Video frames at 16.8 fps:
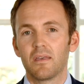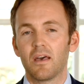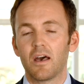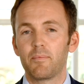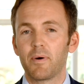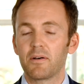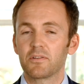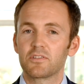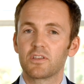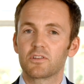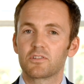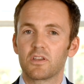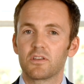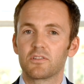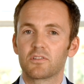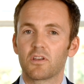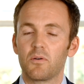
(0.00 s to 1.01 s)
About 6
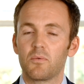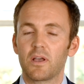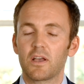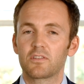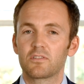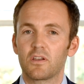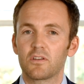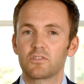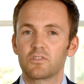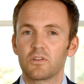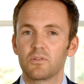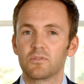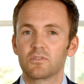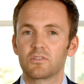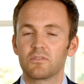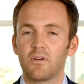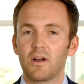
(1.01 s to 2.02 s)
years ago, we asked our
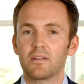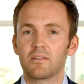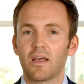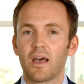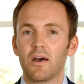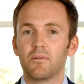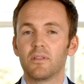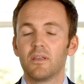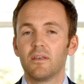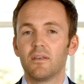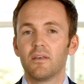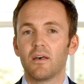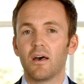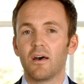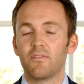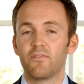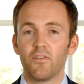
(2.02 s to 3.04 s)
students to write down
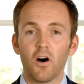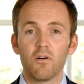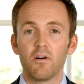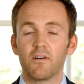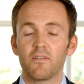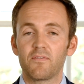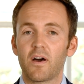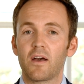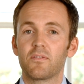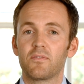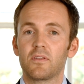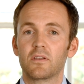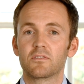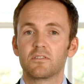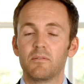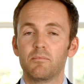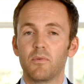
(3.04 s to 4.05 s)
four or five
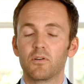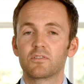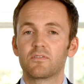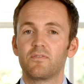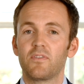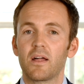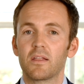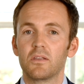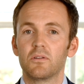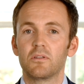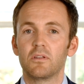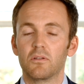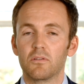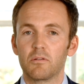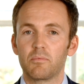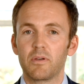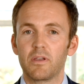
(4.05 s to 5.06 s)
things they most valued in
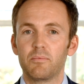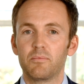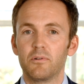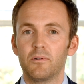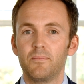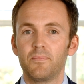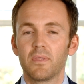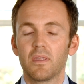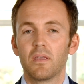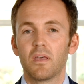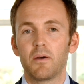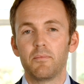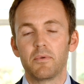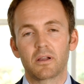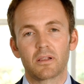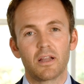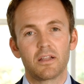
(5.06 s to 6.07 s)
other people. And
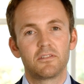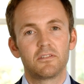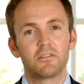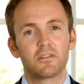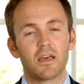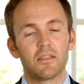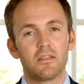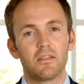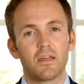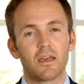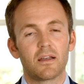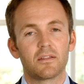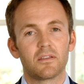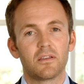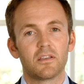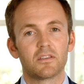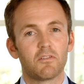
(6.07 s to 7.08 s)
we collated together the
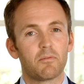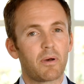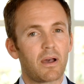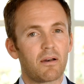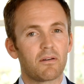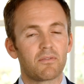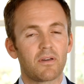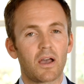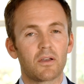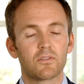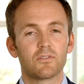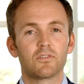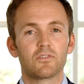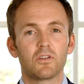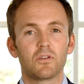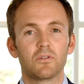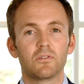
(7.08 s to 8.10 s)
ideas of about 1,000
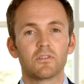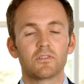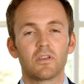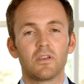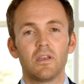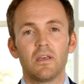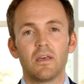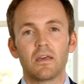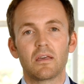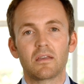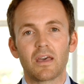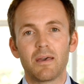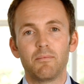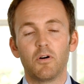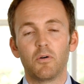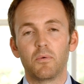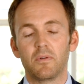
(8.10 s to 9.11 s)
students and
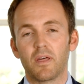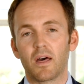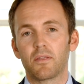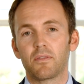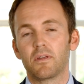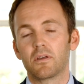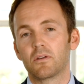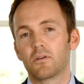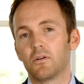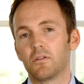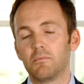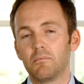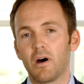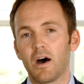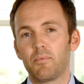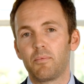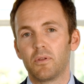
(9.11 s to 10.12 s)
came up with our thing called the
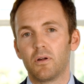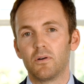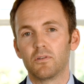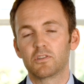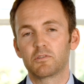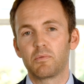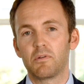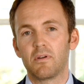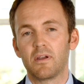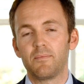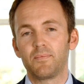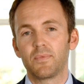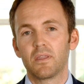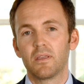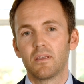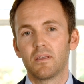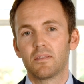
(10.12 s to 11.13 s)
Marple Hall Spirit.